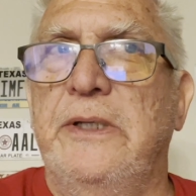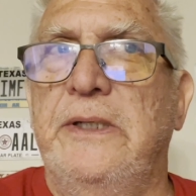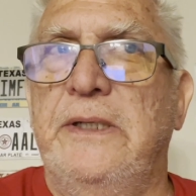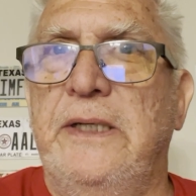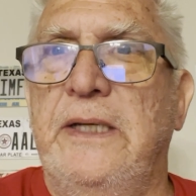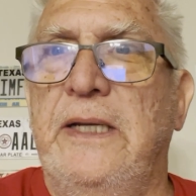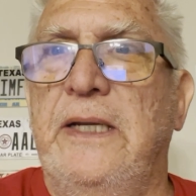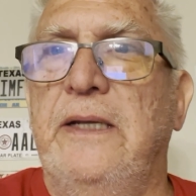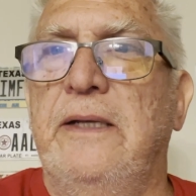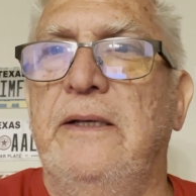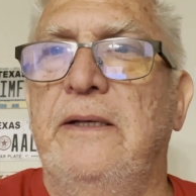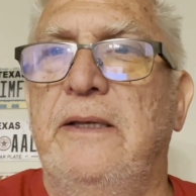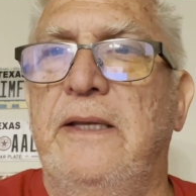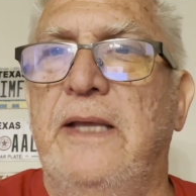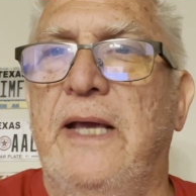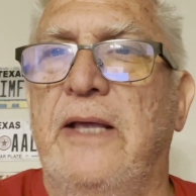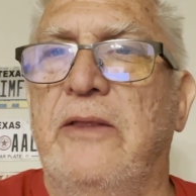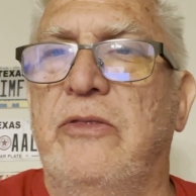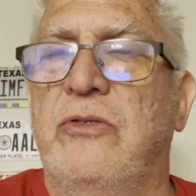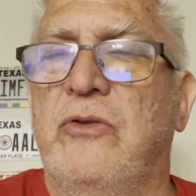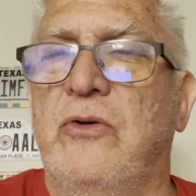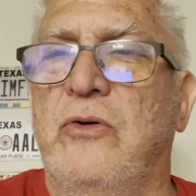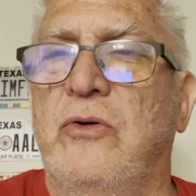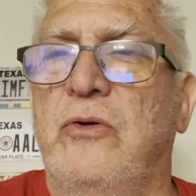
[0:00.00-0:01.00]
need
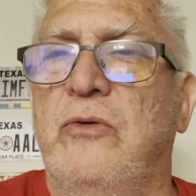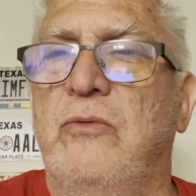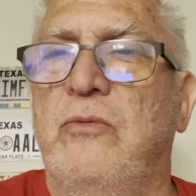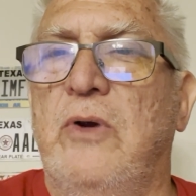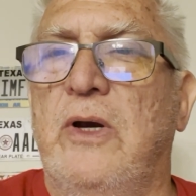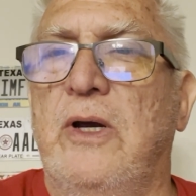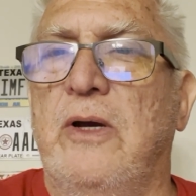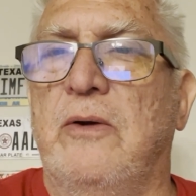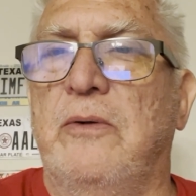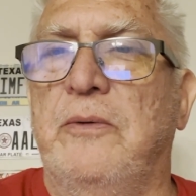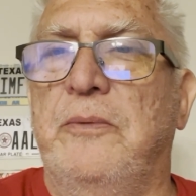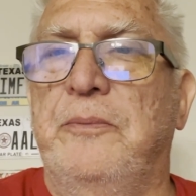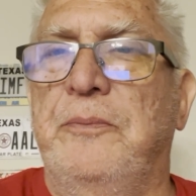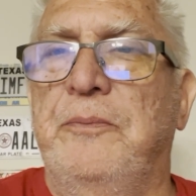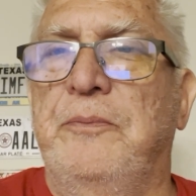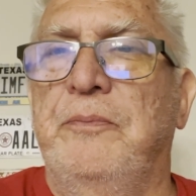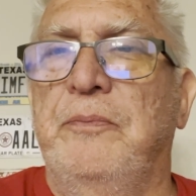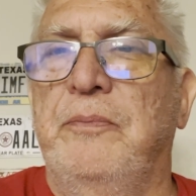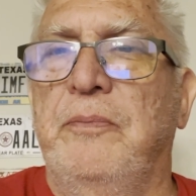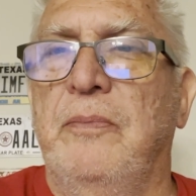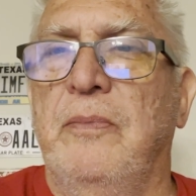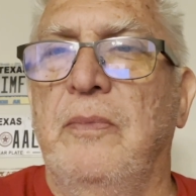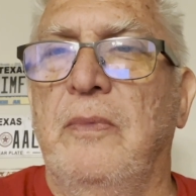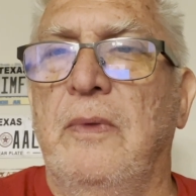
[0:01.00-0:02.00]
that third row.
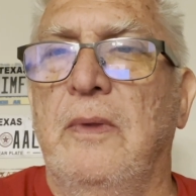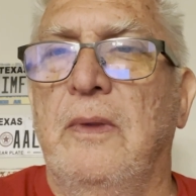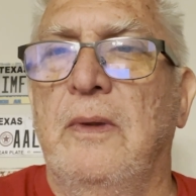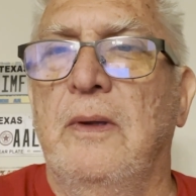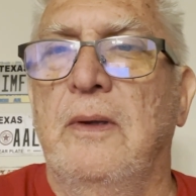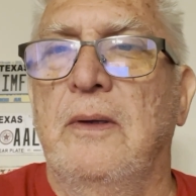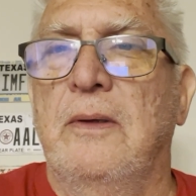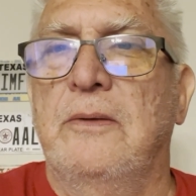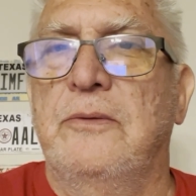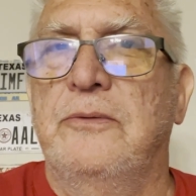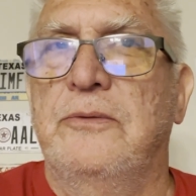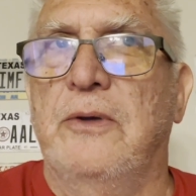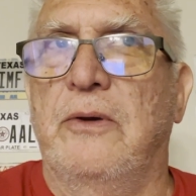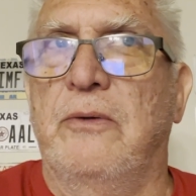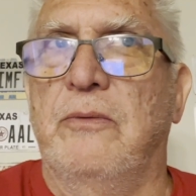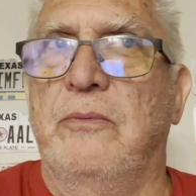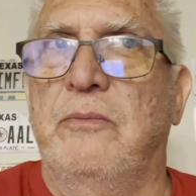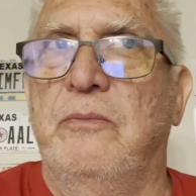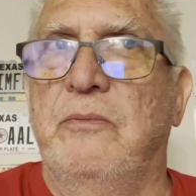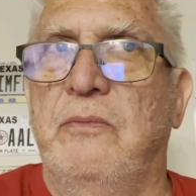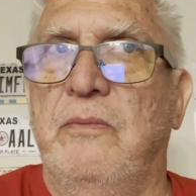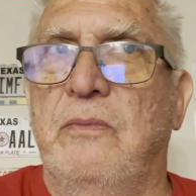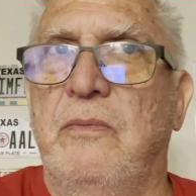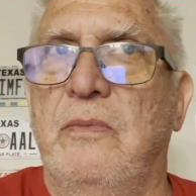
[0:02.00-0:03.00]
So
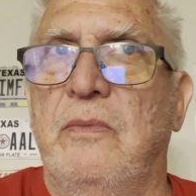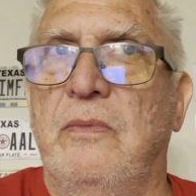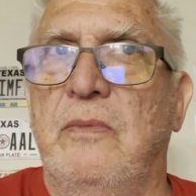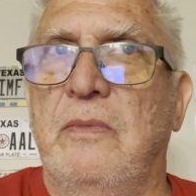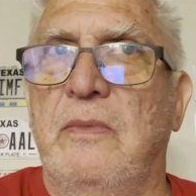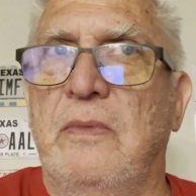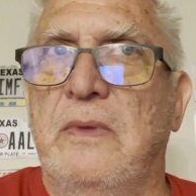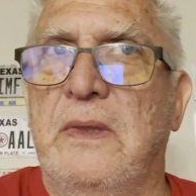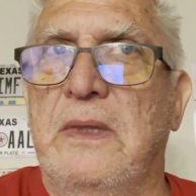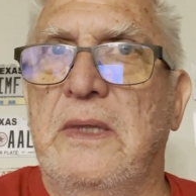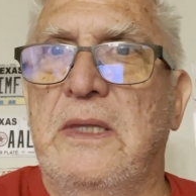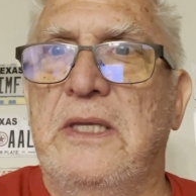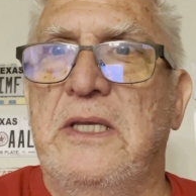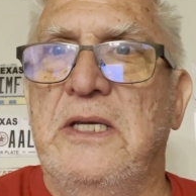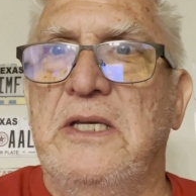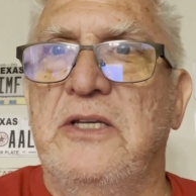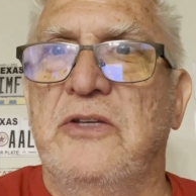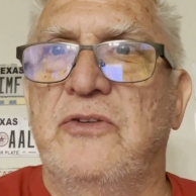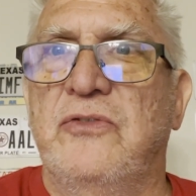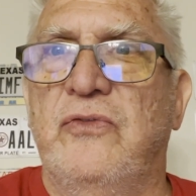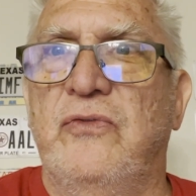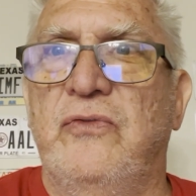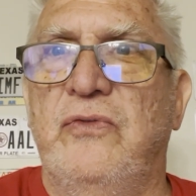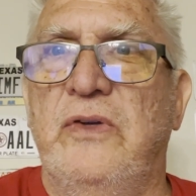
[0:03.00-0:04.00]

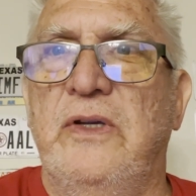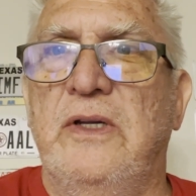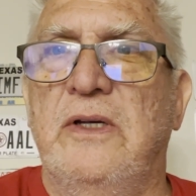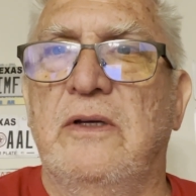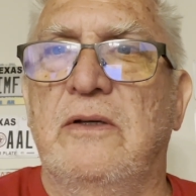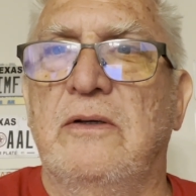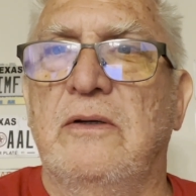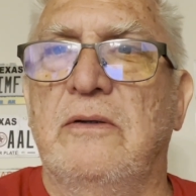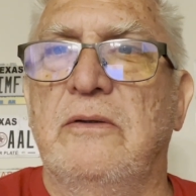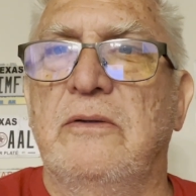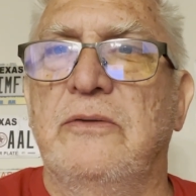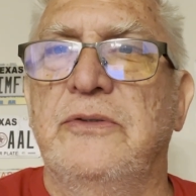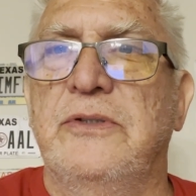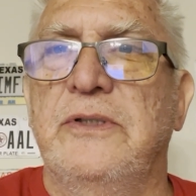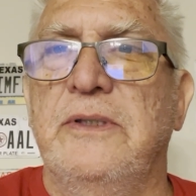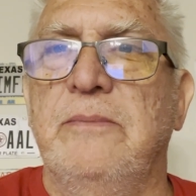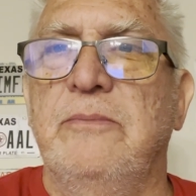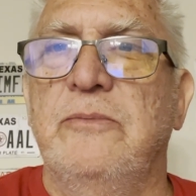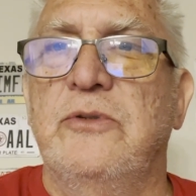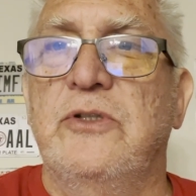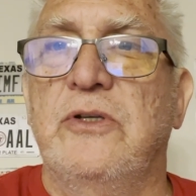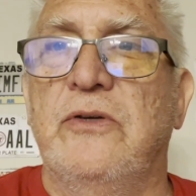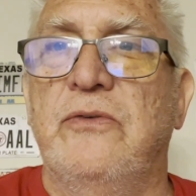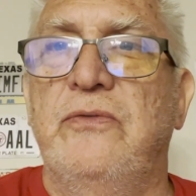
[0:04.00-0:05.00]
this vehicle
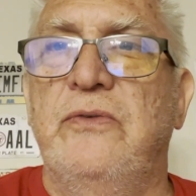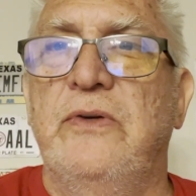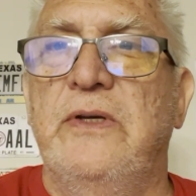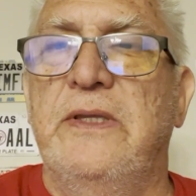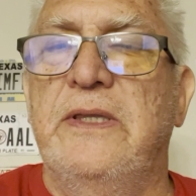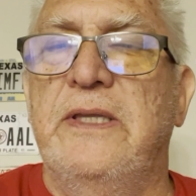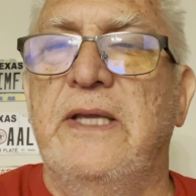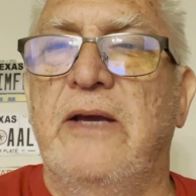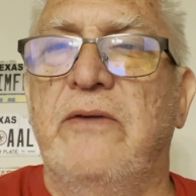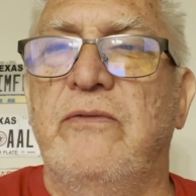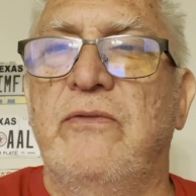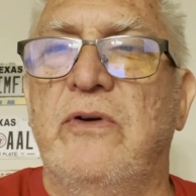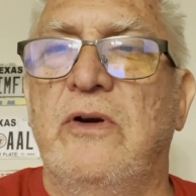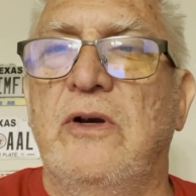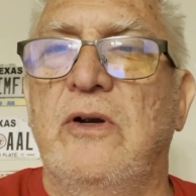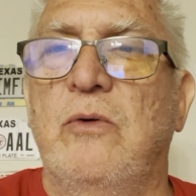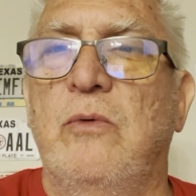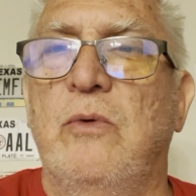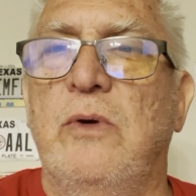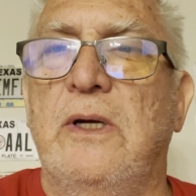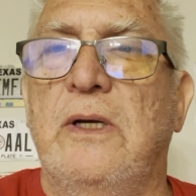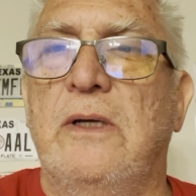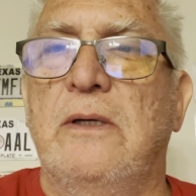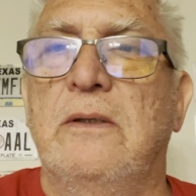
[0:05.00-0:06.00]
seems to fit that very
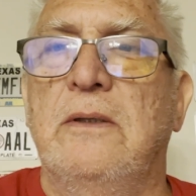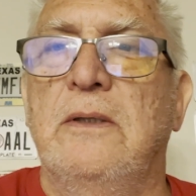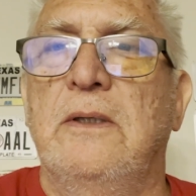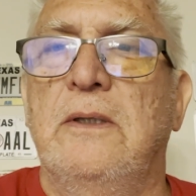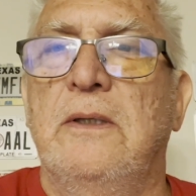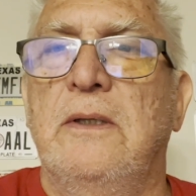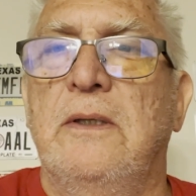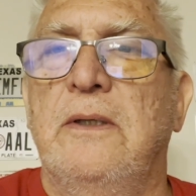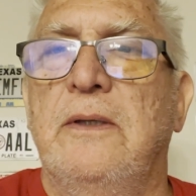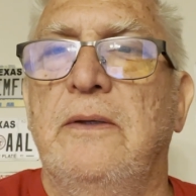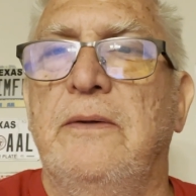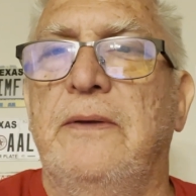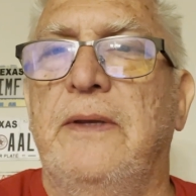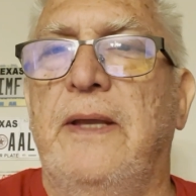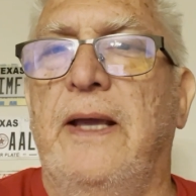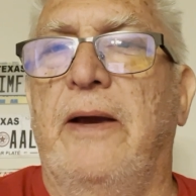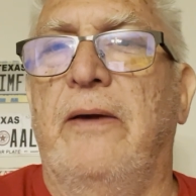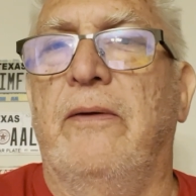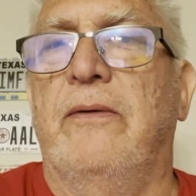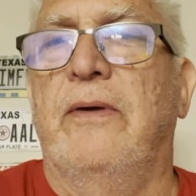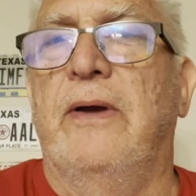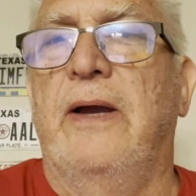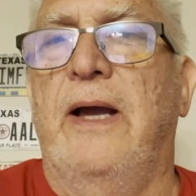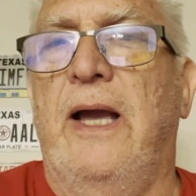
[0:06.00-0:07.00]
well.
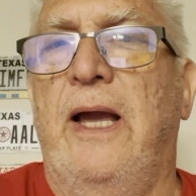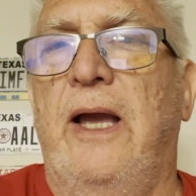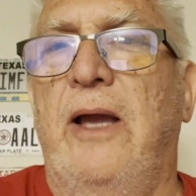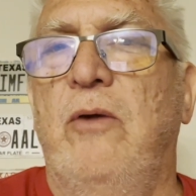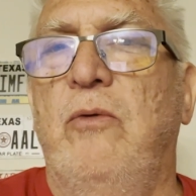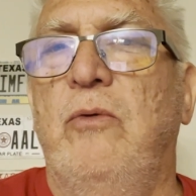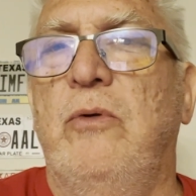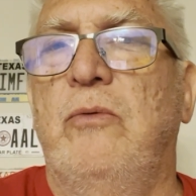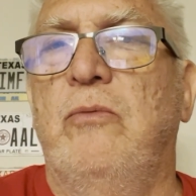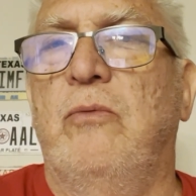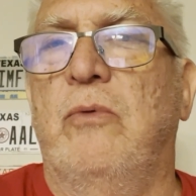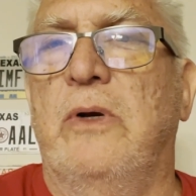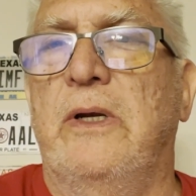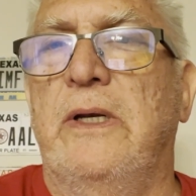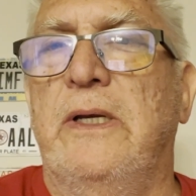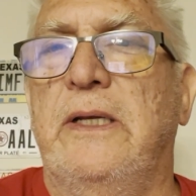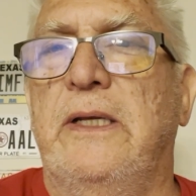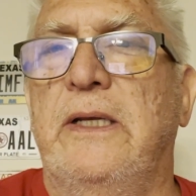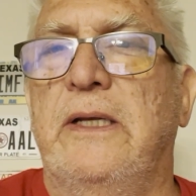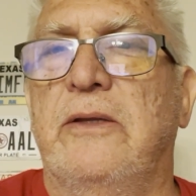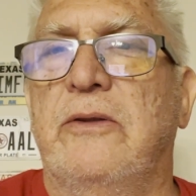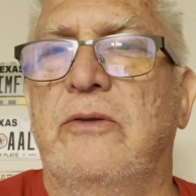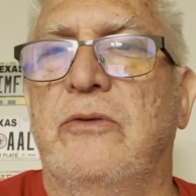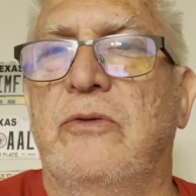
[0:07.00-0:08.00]
Now, I would want to
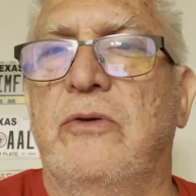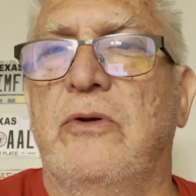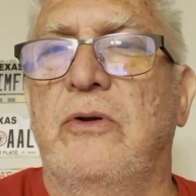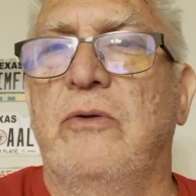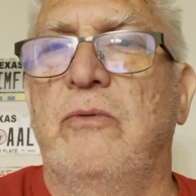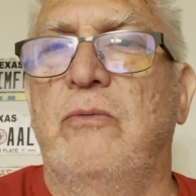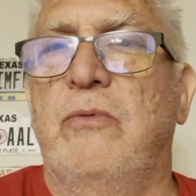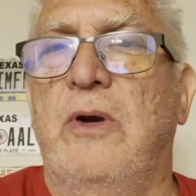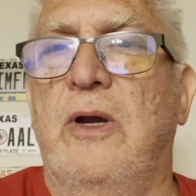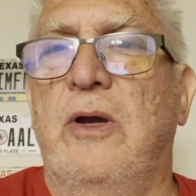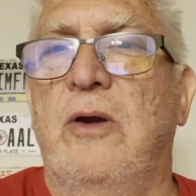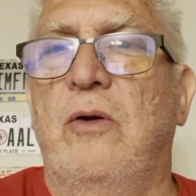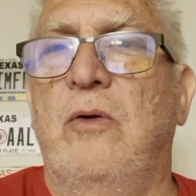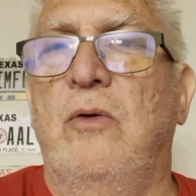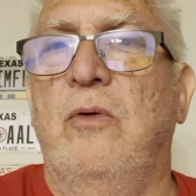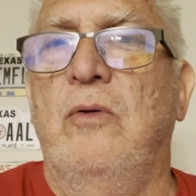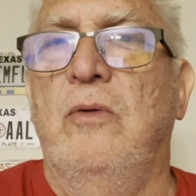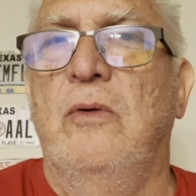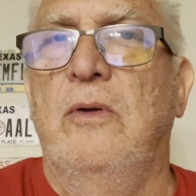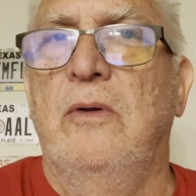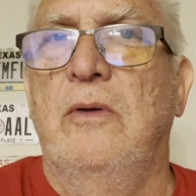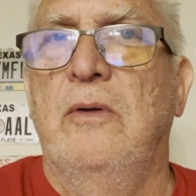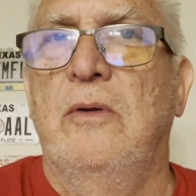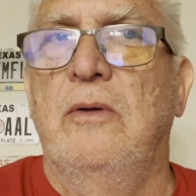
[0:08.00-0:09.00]
get the third row
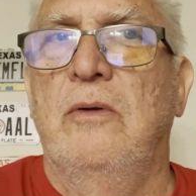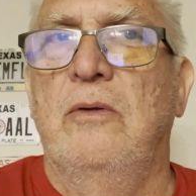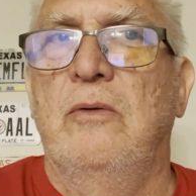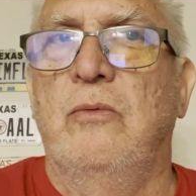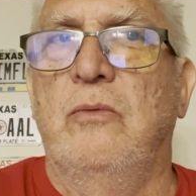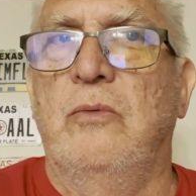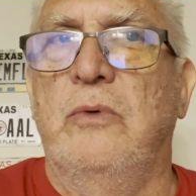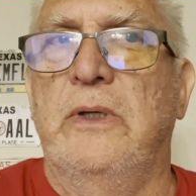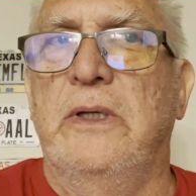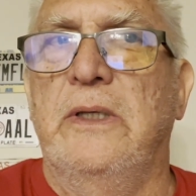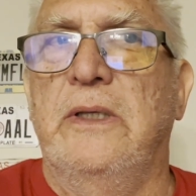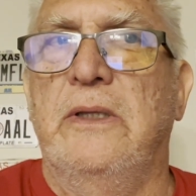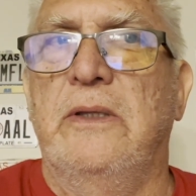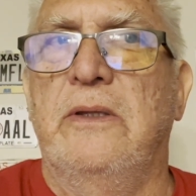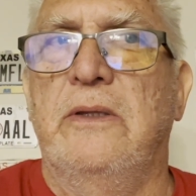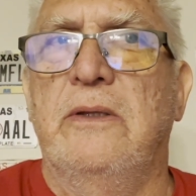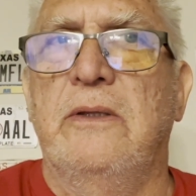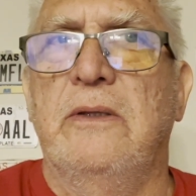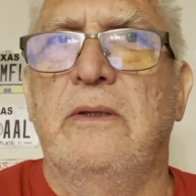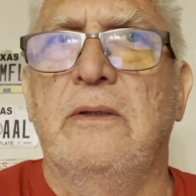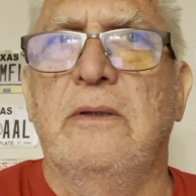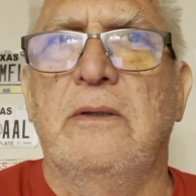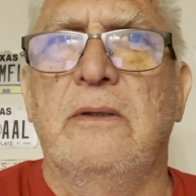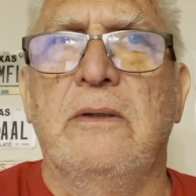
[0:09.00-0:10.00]
with
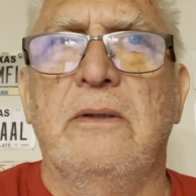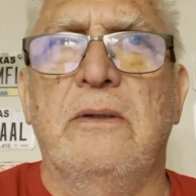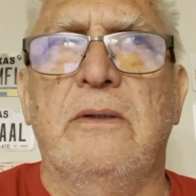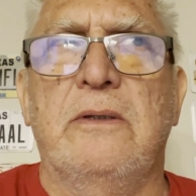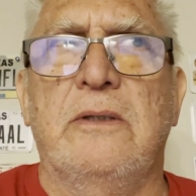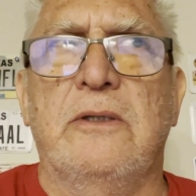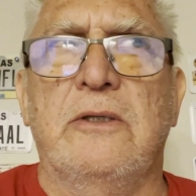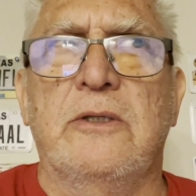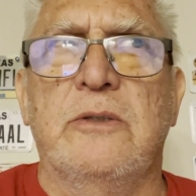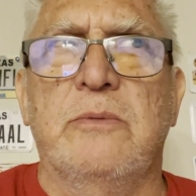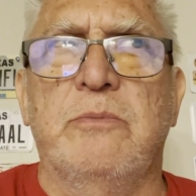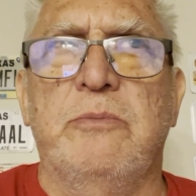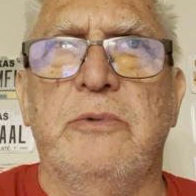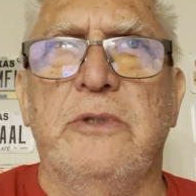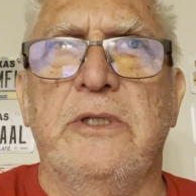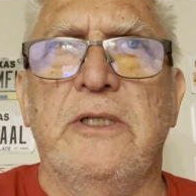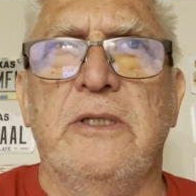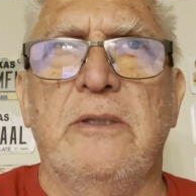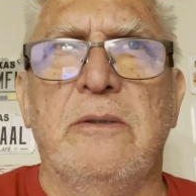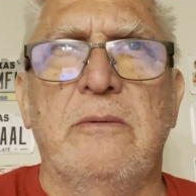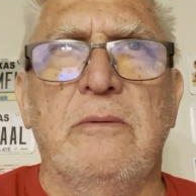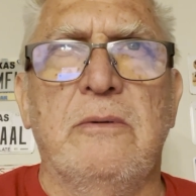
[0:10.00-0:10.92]
the split